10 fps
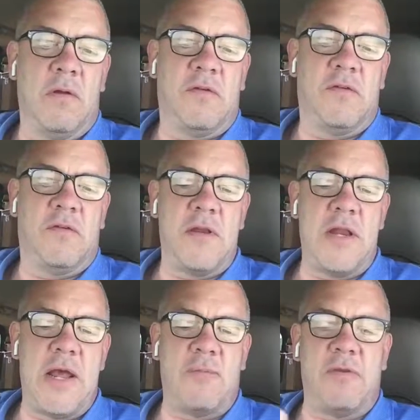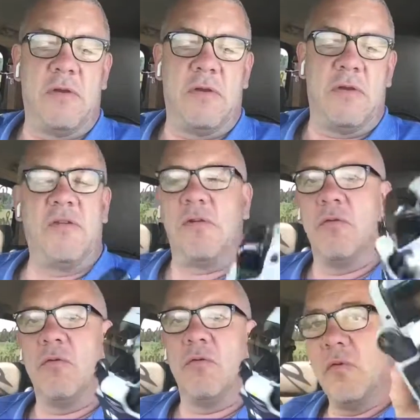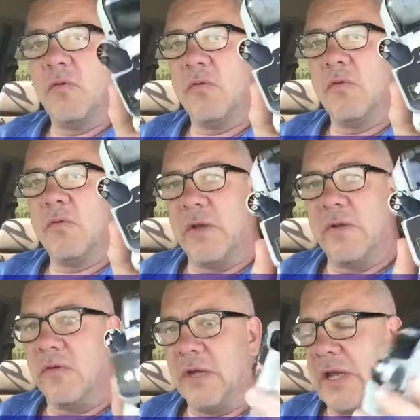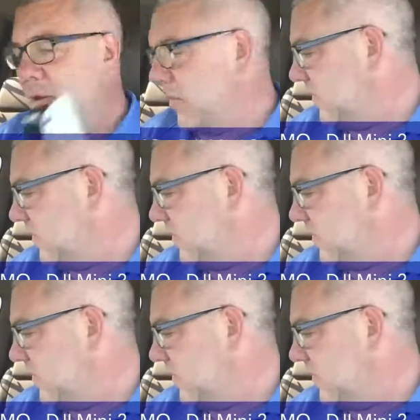snaps into place. It only goes one way, so you can't